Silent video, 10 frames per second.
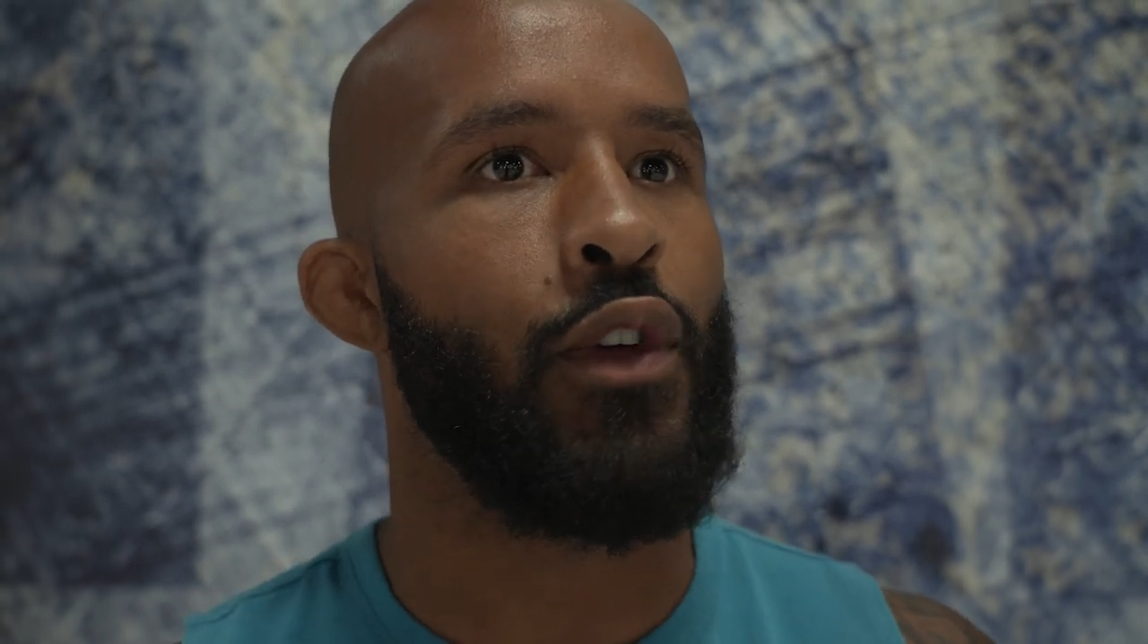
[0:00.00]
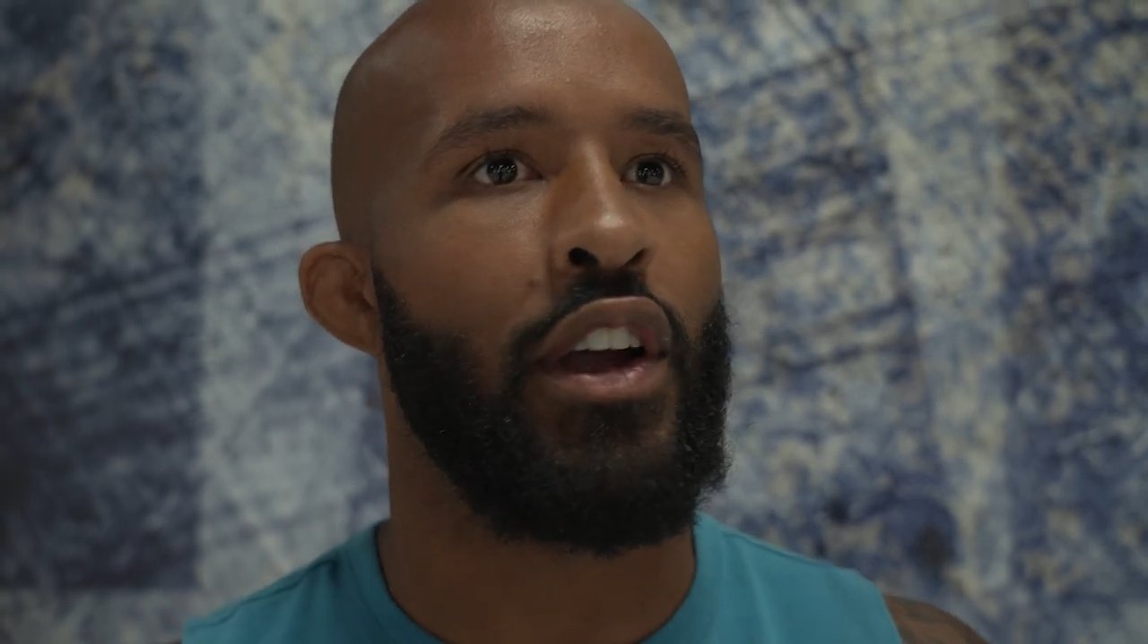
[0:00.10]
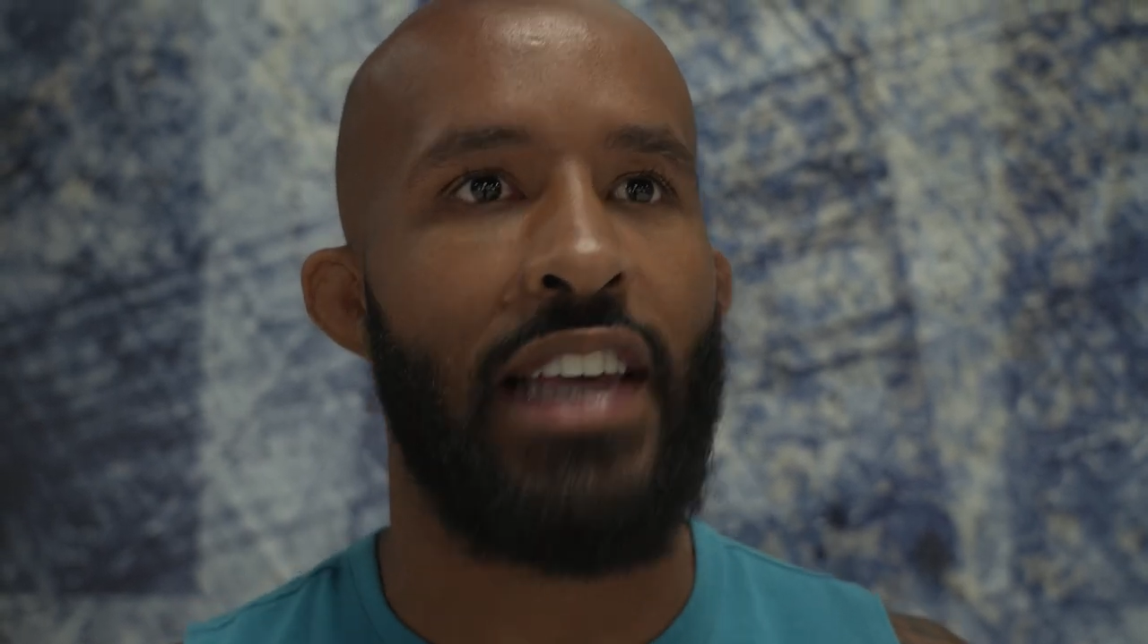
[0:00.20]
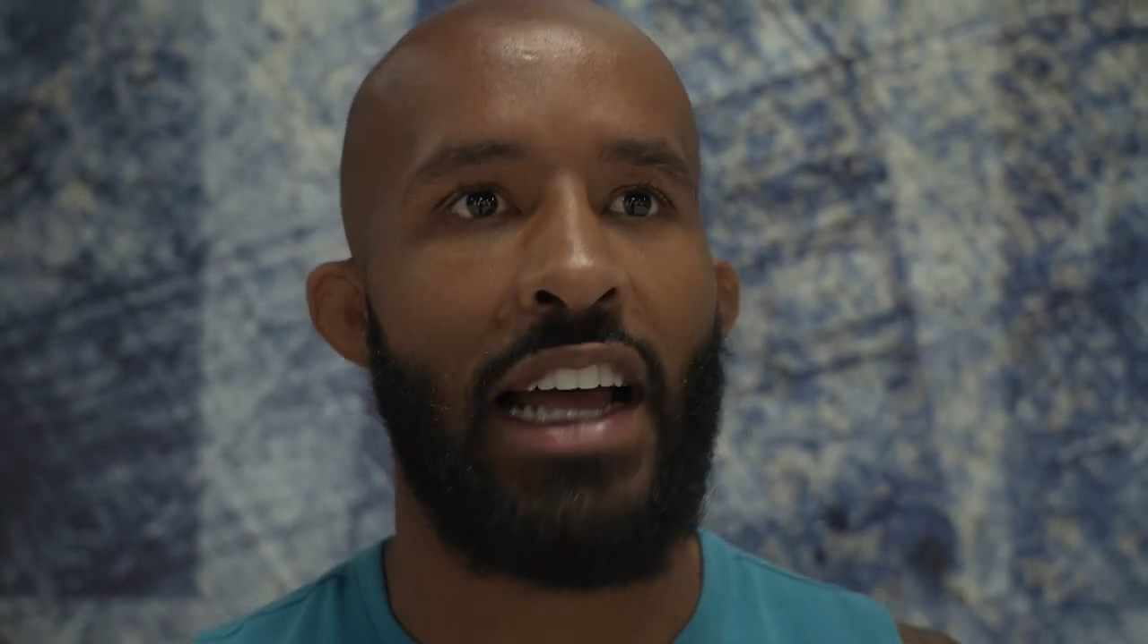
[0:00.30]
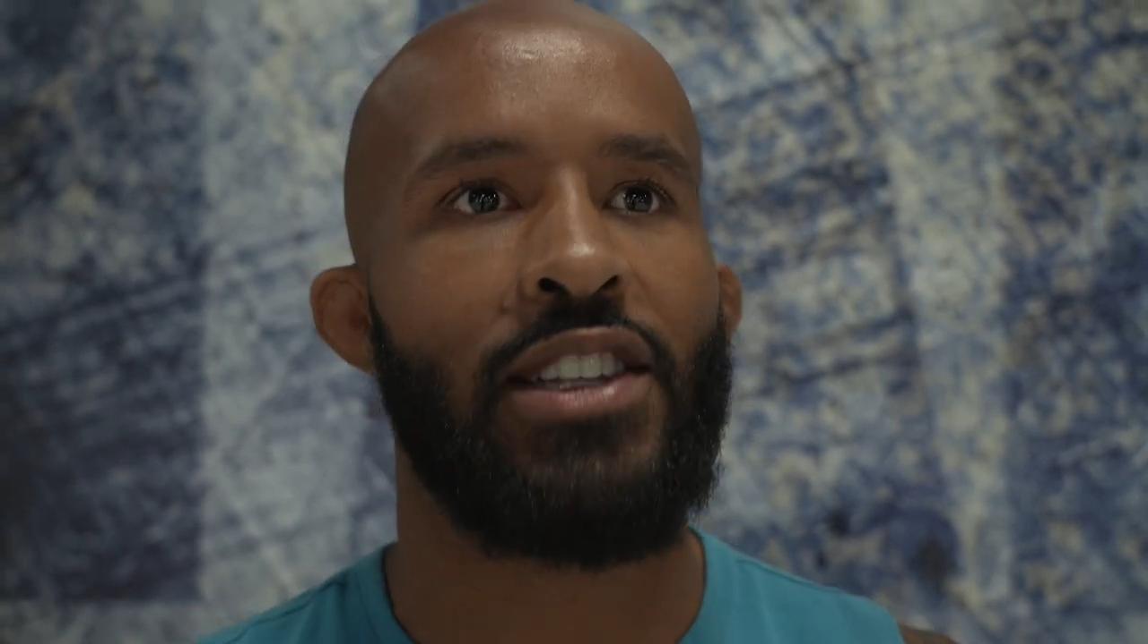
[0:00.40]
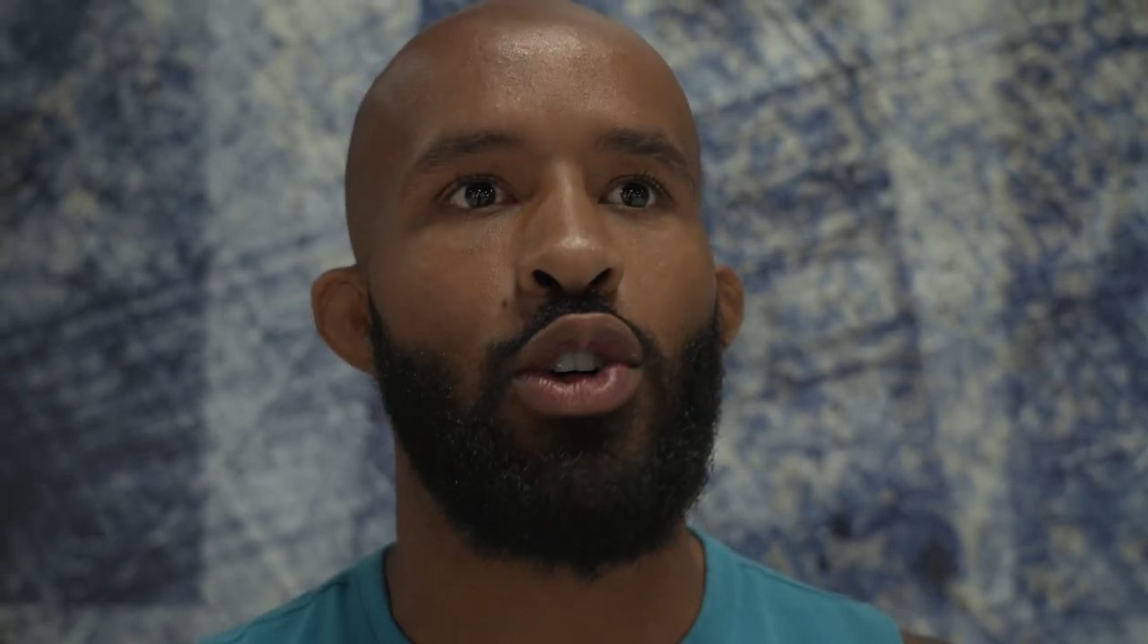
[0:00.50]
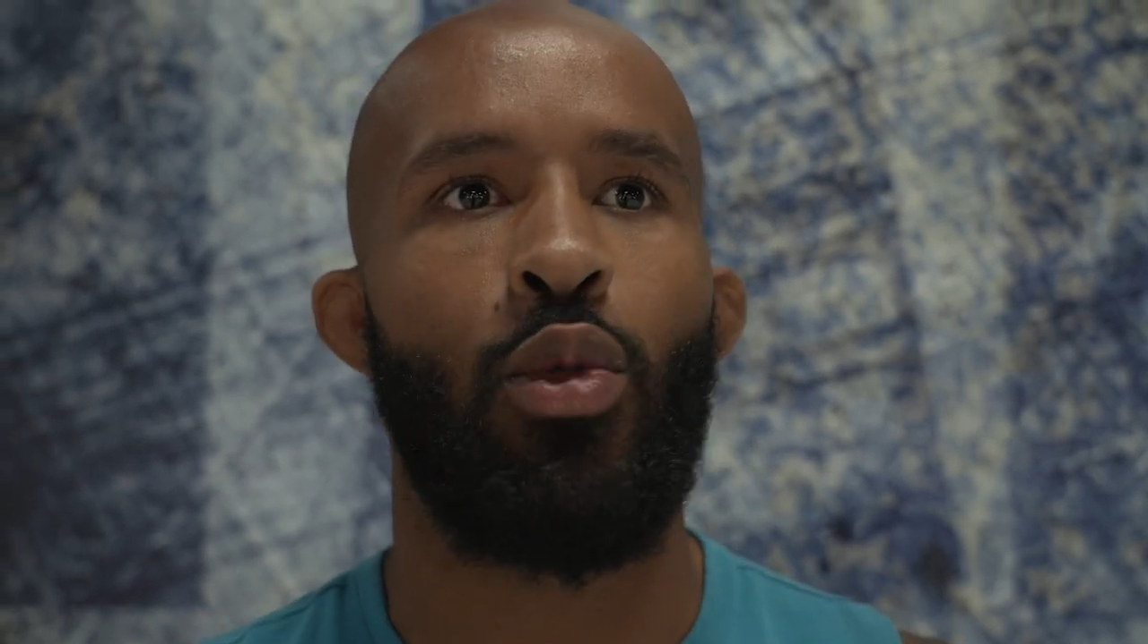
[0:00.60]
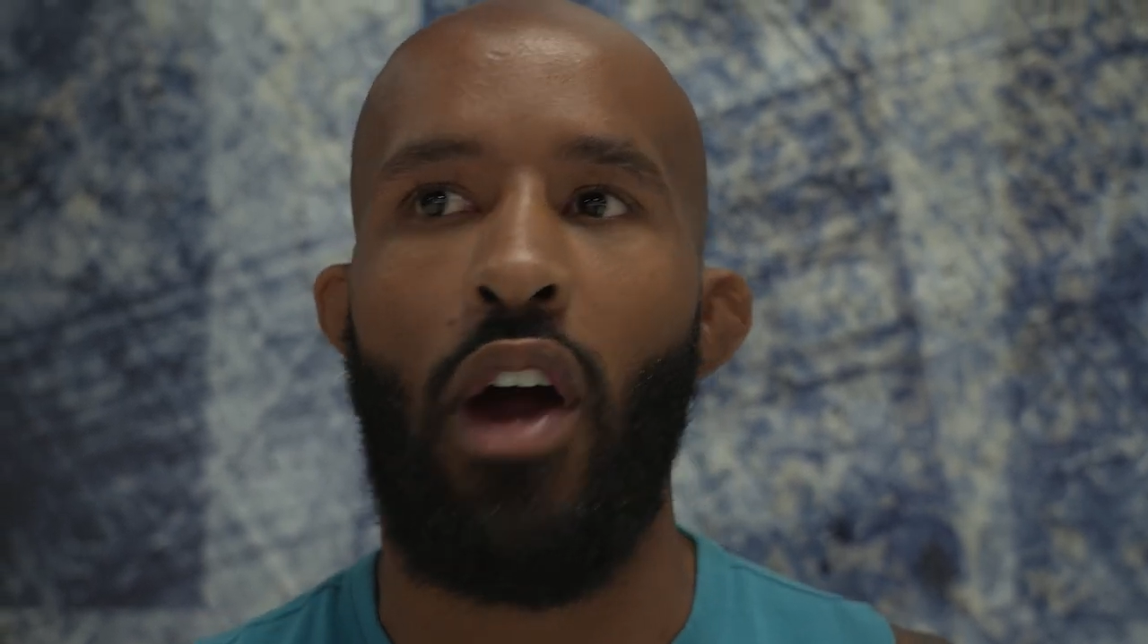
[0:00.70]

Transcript: very tactical,